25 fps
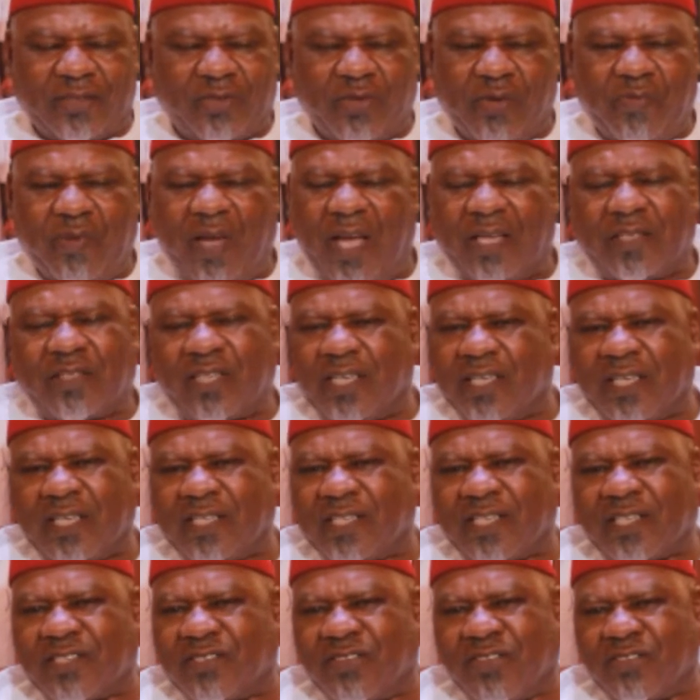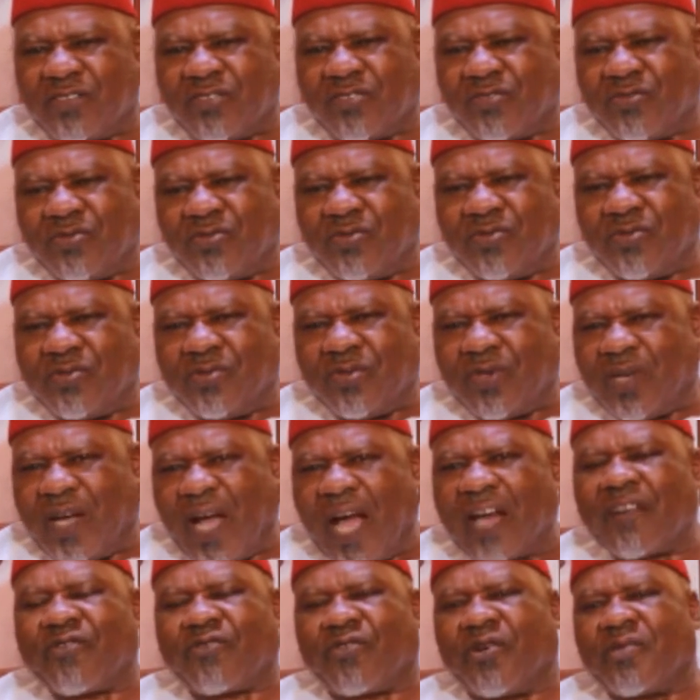me, I take it is not too
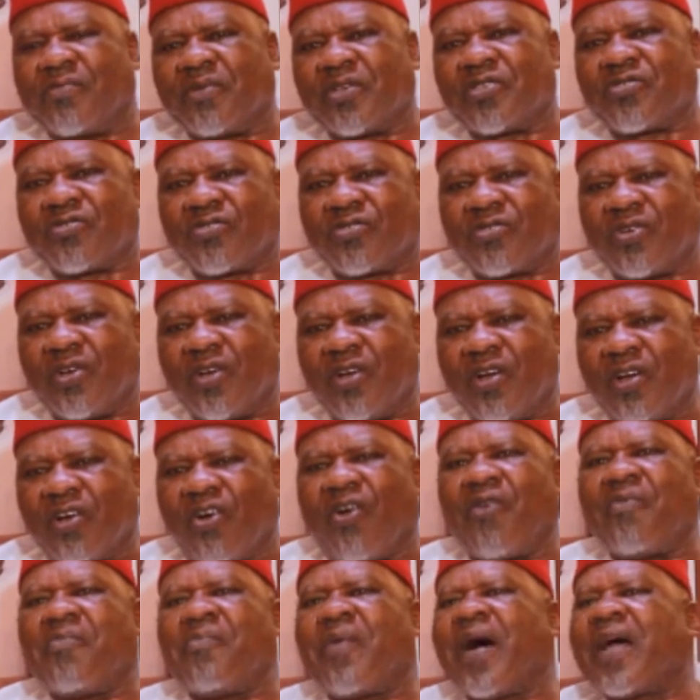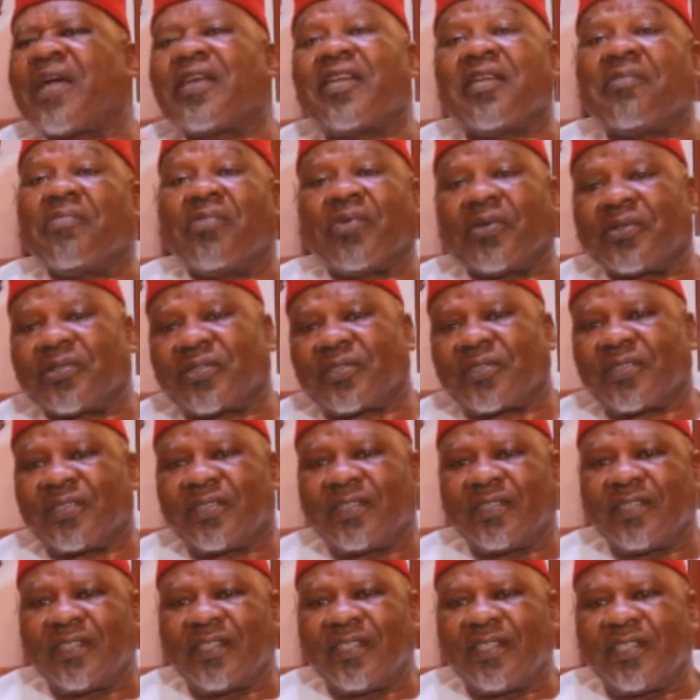hard for me to combine the
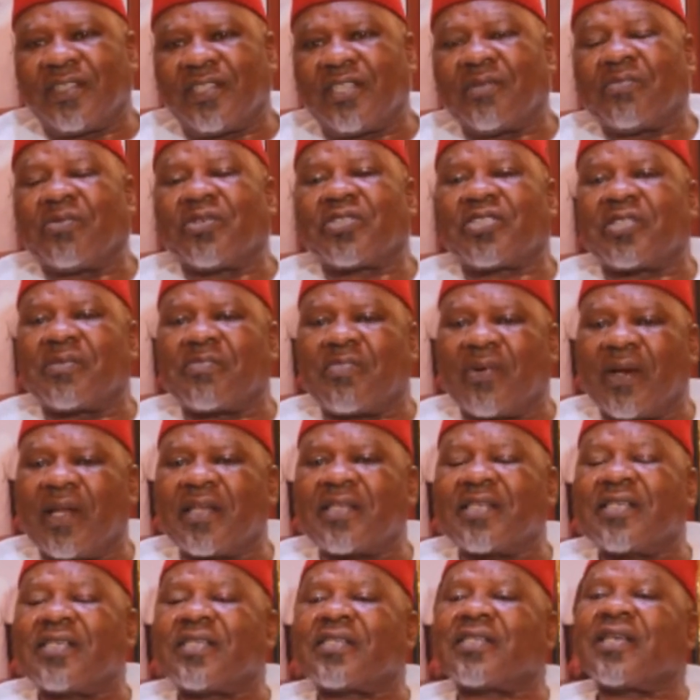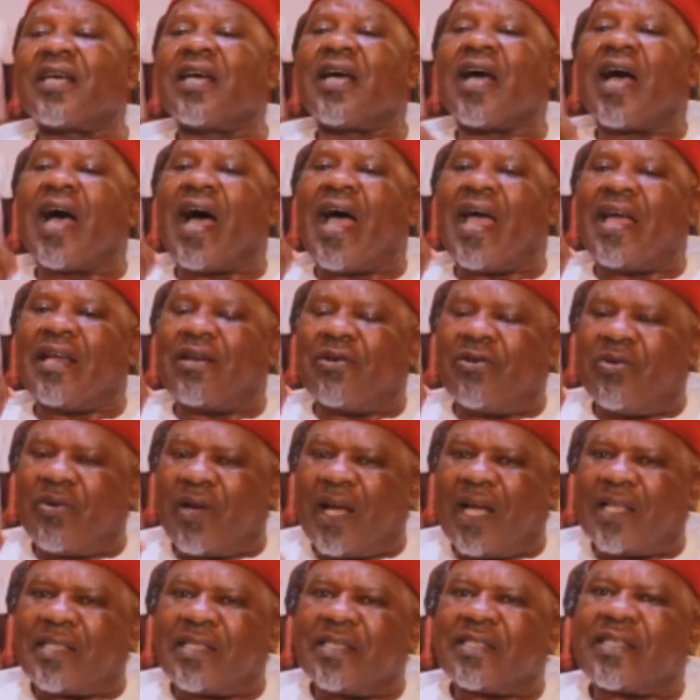both. The most important is I
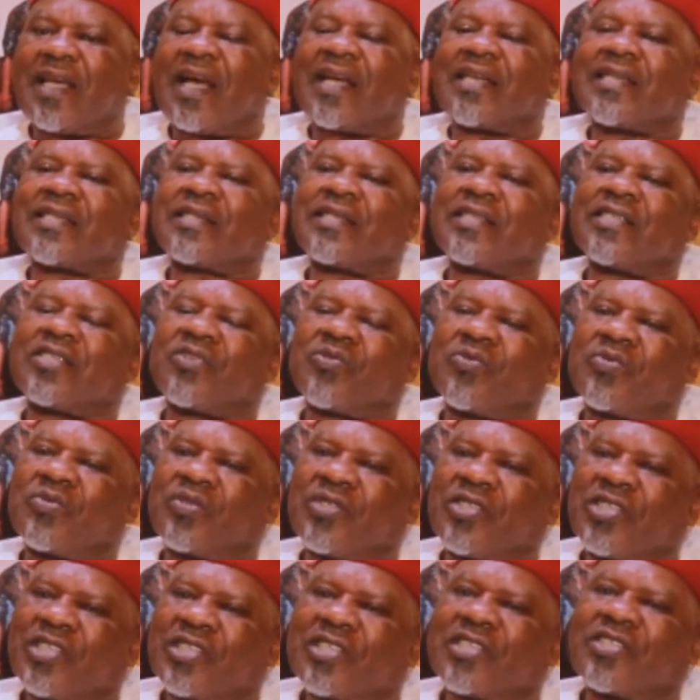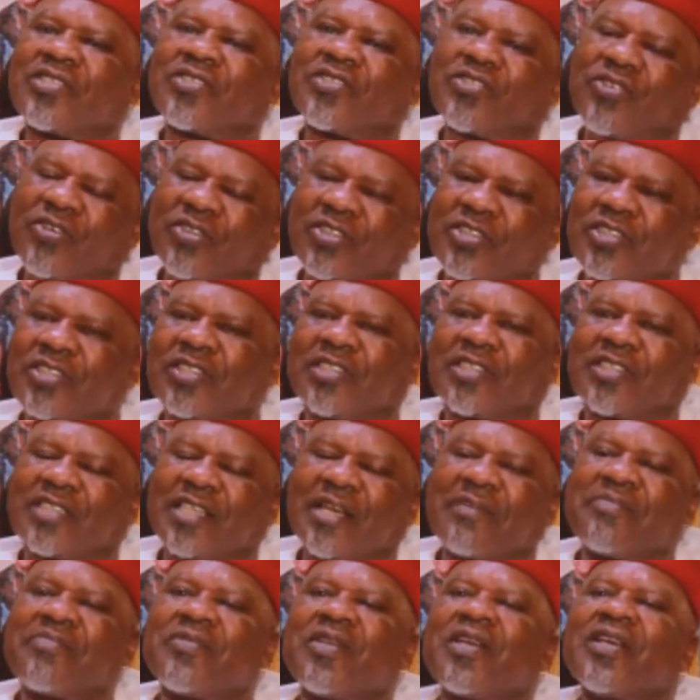look at it as it's just the
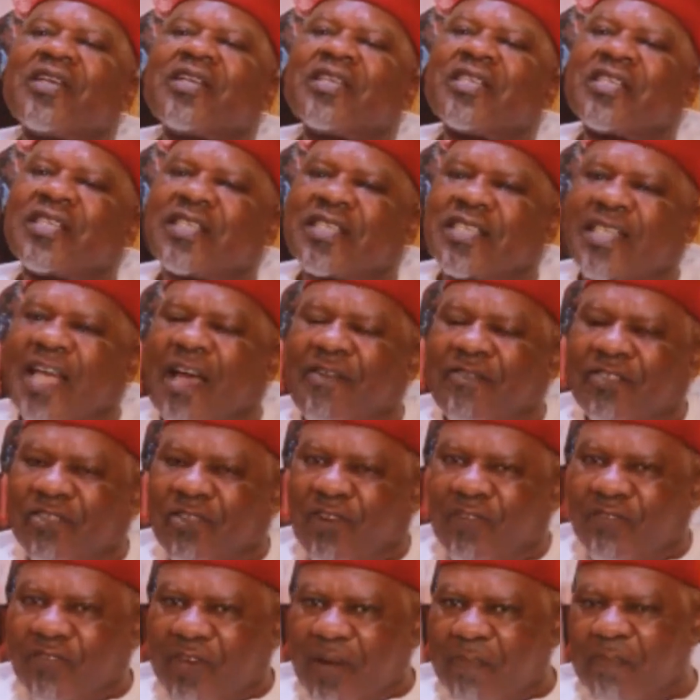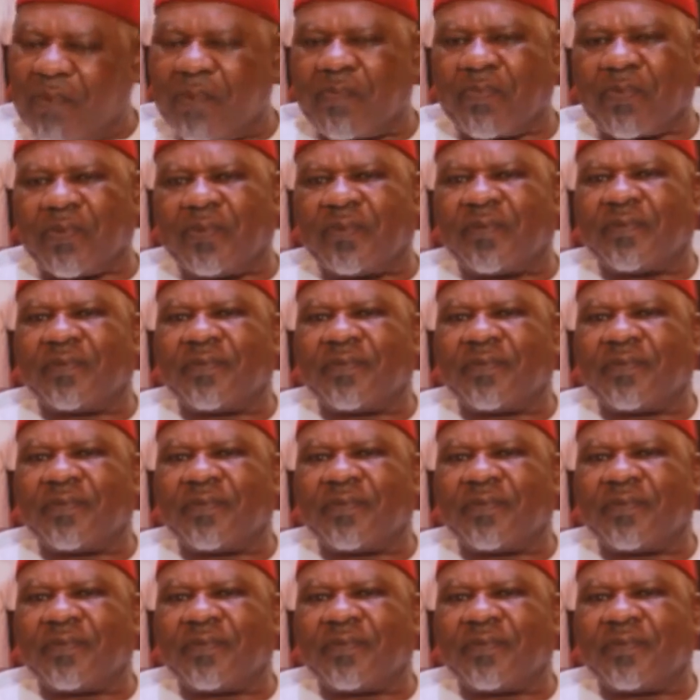same serving of your people.